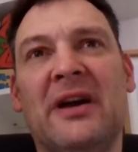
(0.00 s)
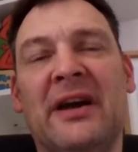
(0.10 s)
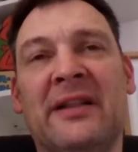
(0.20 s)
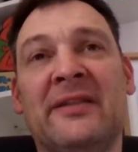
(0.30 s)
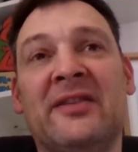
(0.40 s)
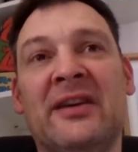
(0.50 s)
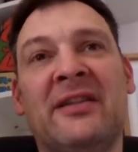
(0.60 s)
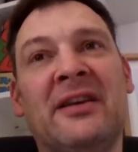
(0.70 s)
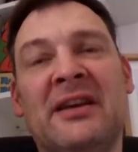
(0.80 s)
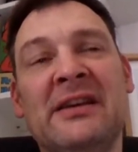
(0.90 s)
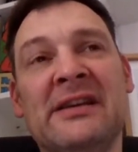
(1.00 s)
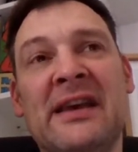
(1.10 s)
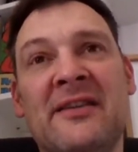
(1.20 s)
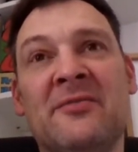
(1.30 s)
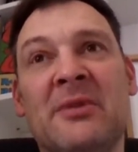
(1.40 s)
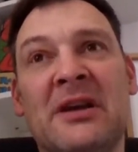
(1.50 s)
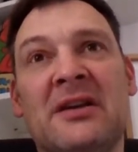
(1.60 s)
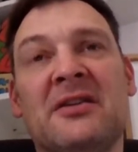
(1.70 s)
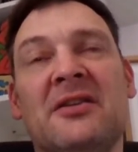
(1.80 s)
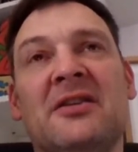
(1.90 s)
insight that he gave me
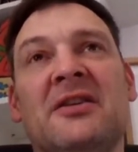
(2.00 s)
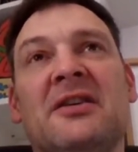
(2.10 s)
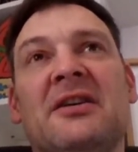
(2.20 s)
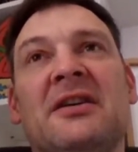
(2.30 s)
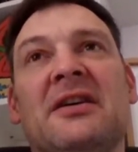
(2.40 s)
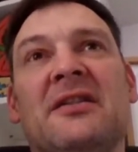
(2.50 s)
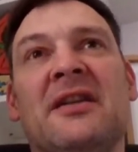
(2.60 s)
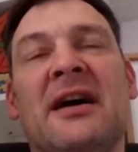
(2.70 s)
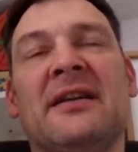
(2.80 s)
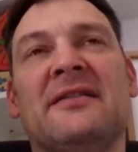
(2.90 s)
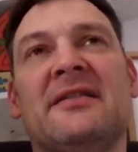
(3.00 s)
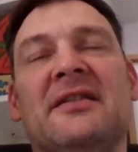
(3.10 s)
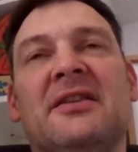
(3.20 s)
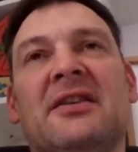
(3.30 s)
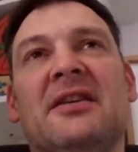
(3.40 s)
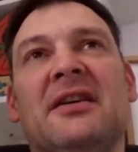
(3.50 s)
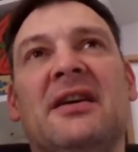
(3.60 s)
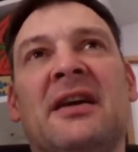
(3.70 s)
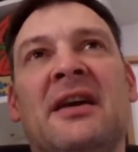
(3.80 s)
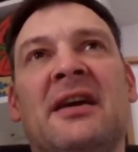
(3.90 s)
that
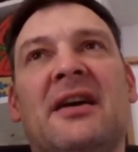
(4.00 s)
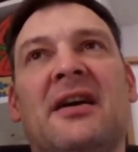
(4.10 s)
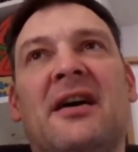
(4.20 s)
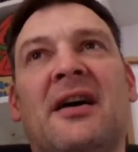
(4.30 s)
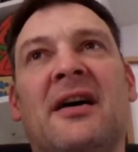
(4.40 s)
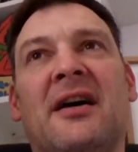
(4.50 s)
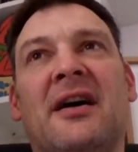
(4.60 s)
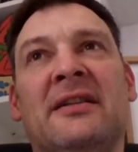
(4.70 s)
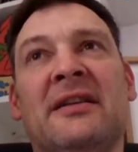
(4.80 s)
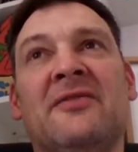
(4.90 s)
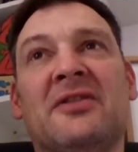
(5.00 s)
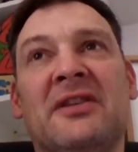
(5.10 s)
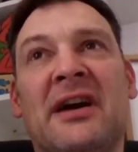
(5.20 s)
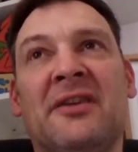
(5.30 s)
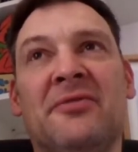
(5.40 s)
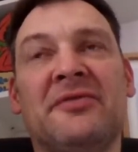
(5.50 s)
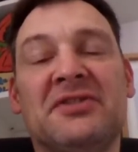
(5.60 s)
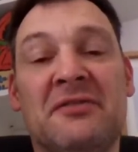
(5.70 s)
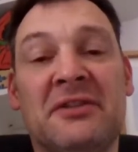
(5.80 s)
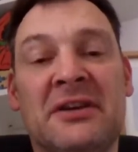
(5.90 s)
I never tire of
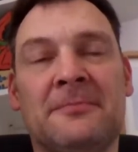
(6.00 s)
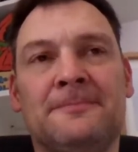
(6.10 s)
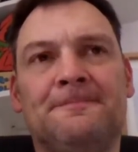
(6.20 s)
sharing it.